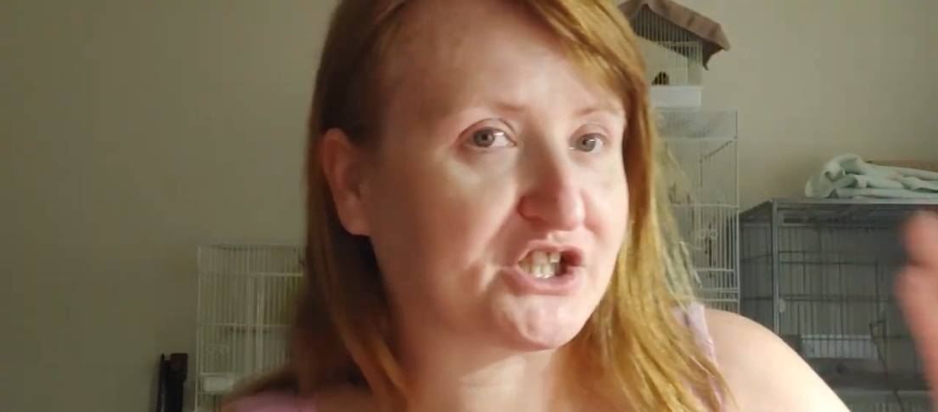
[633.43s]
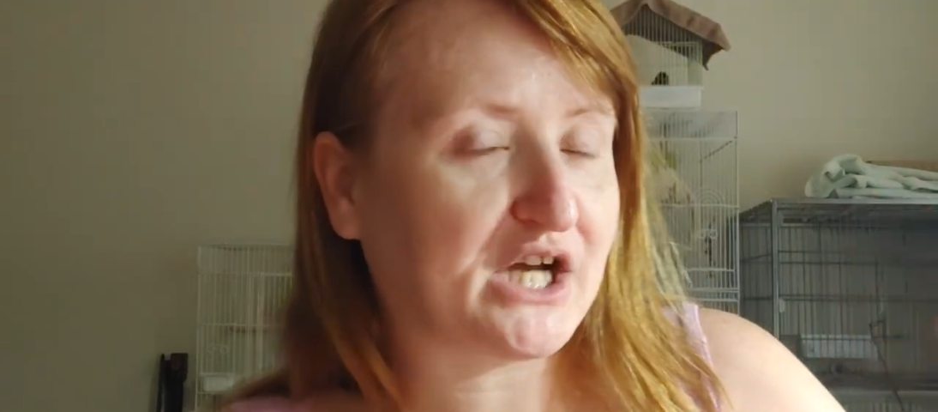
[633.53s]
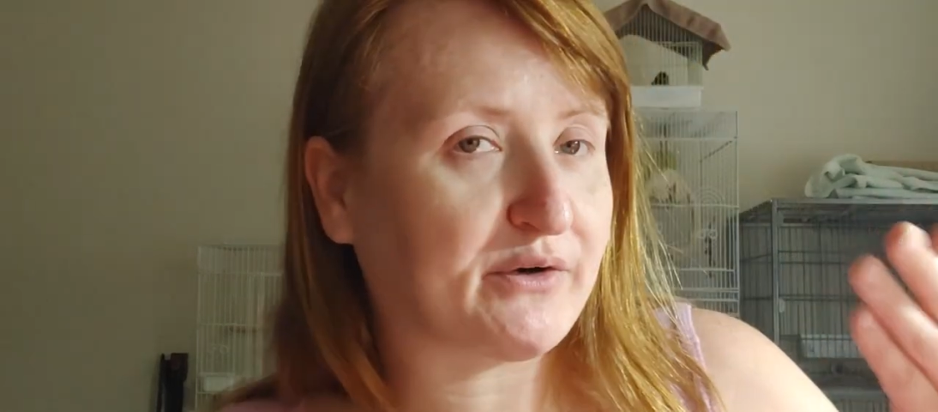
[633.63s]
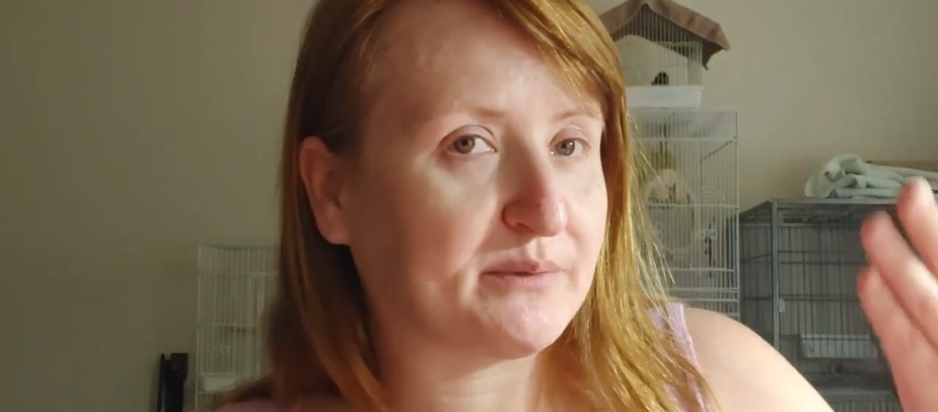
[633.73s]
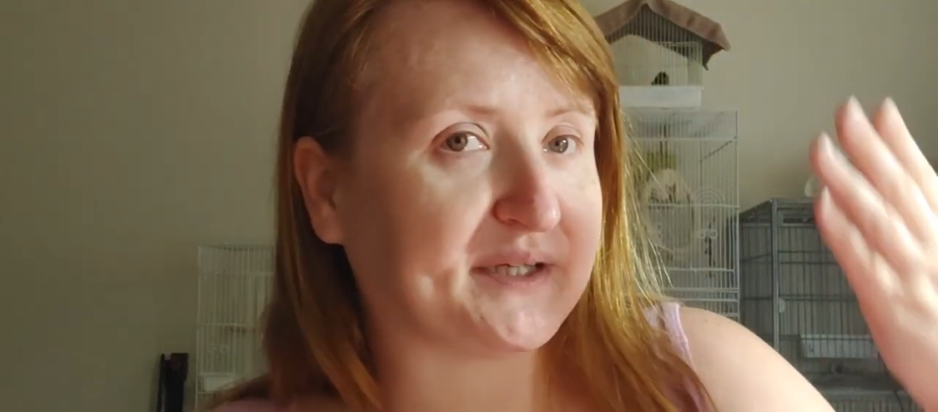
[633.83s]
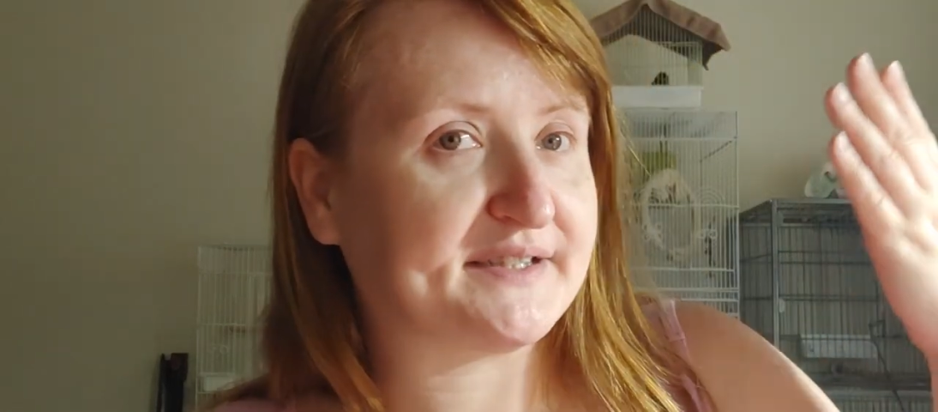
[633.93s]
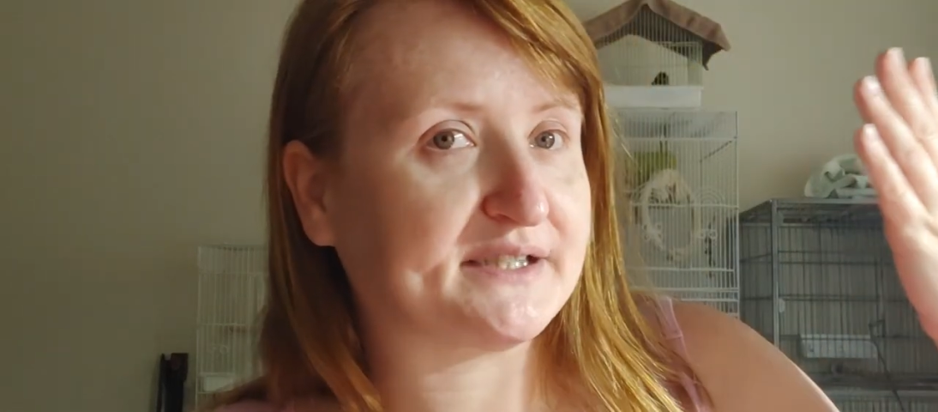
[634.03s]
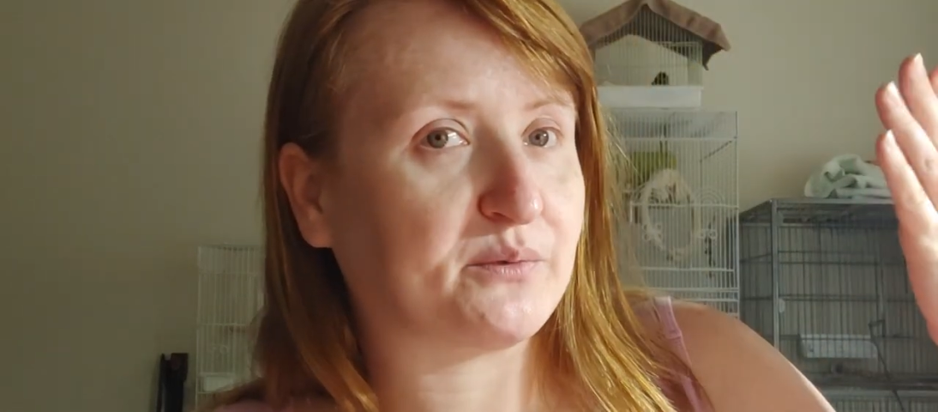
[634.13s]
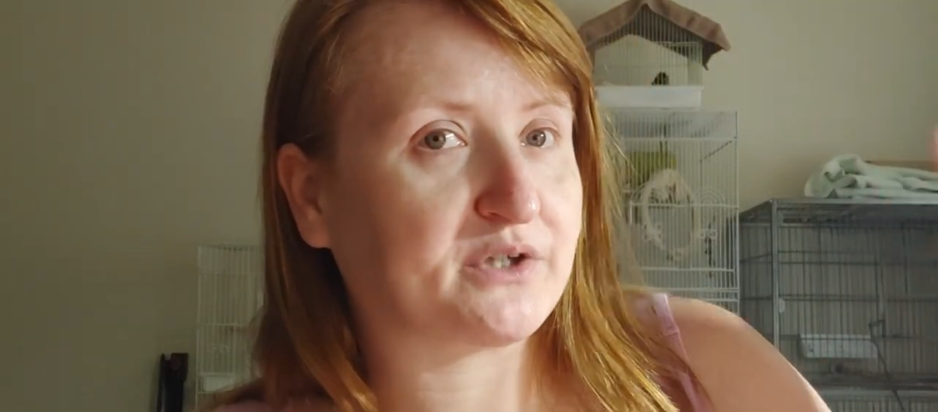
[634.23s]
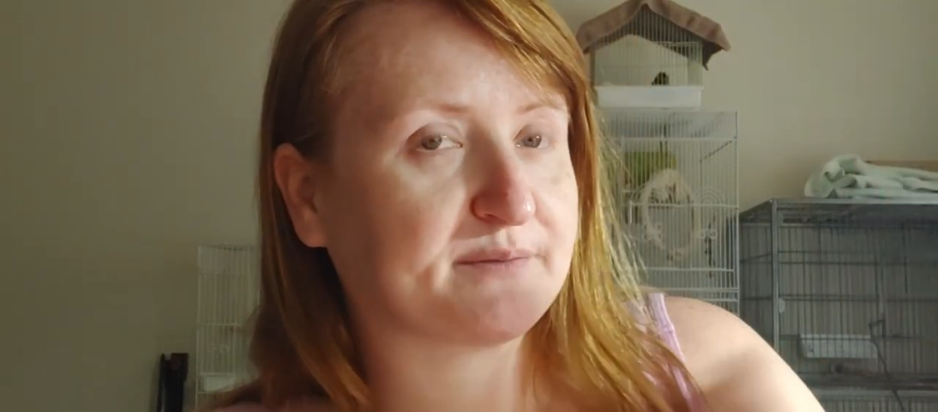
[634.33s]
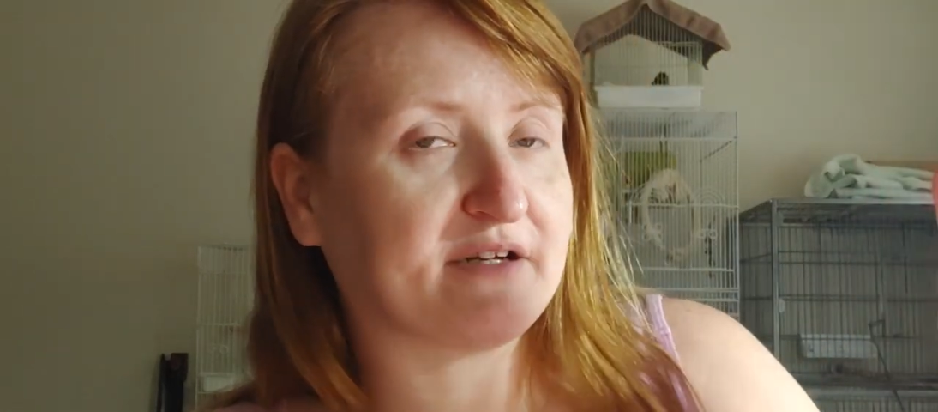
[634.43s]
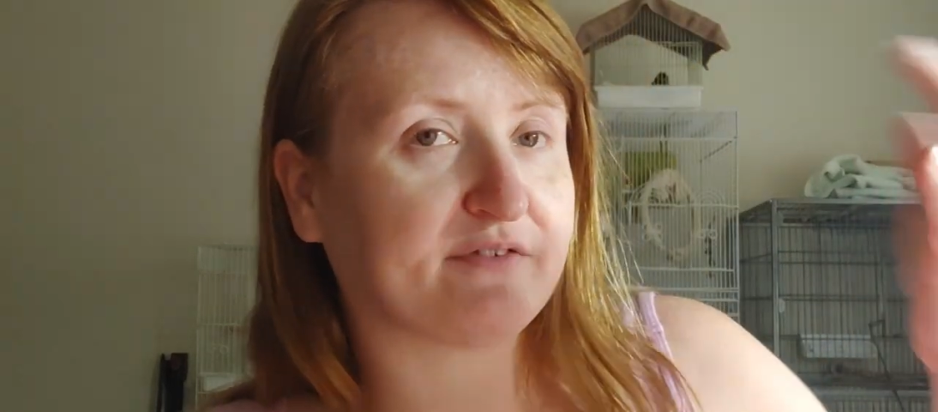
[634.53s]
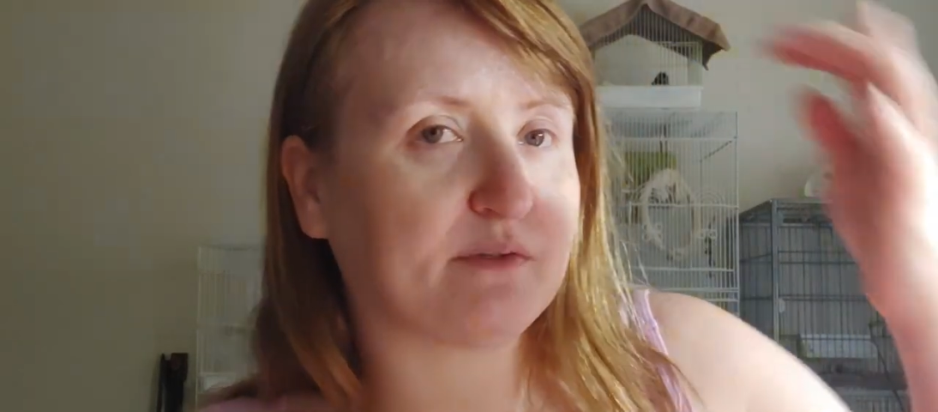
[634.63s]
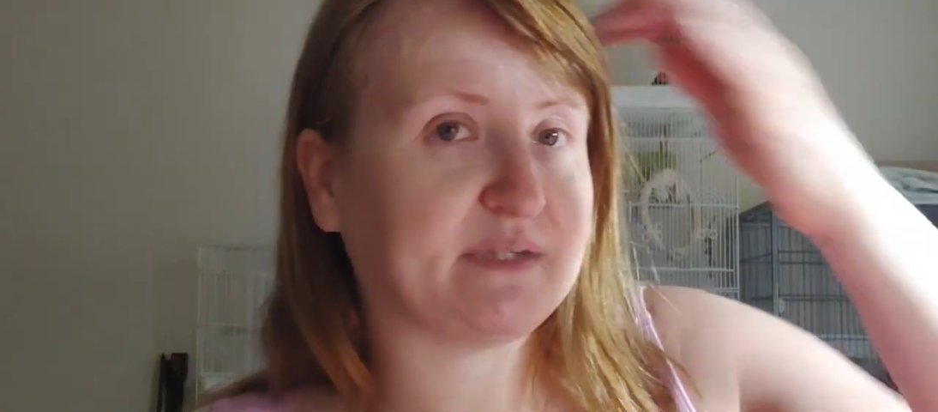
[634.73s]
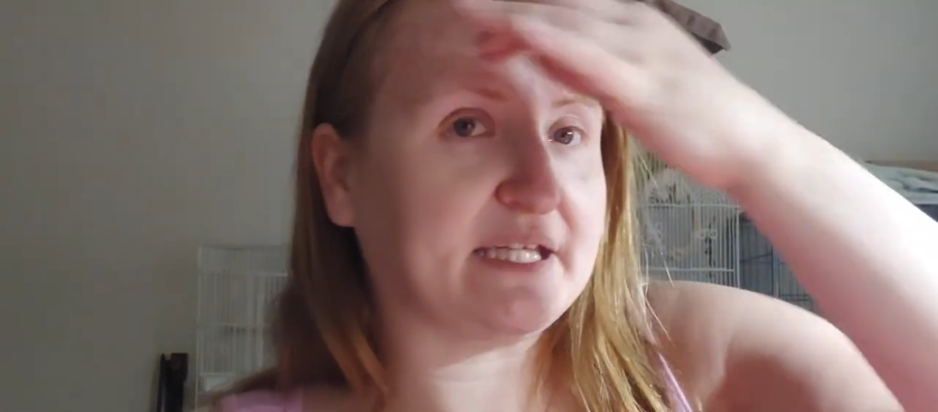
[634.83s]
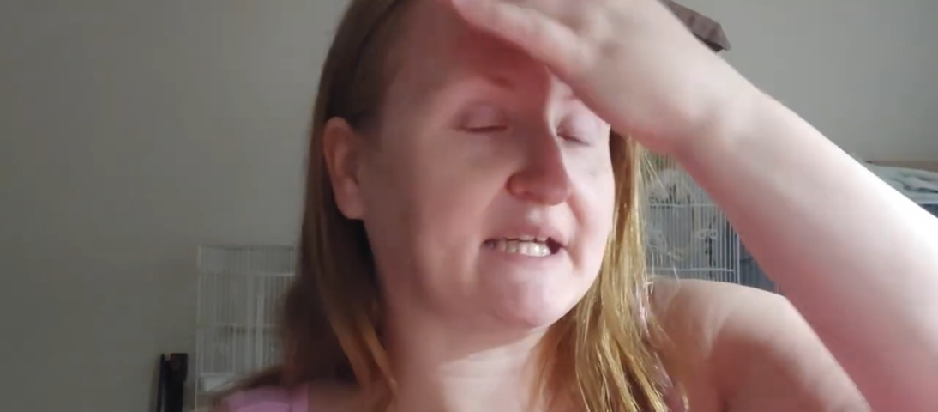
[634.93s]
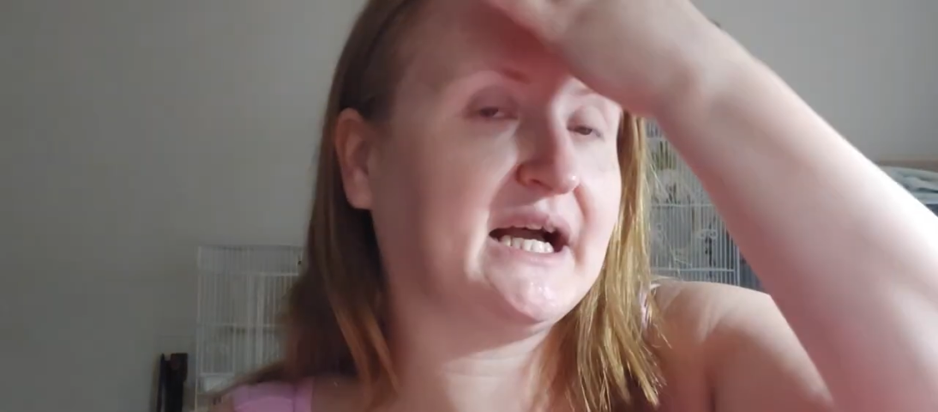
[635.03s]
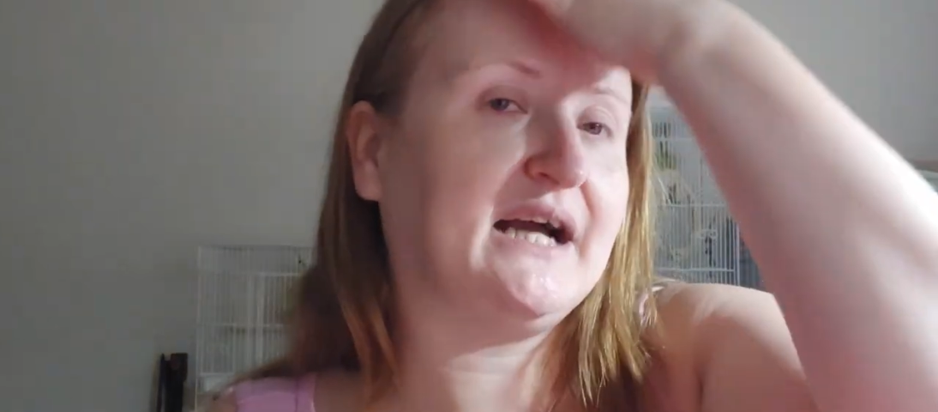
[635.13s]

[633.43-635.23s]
shower because that works better for me,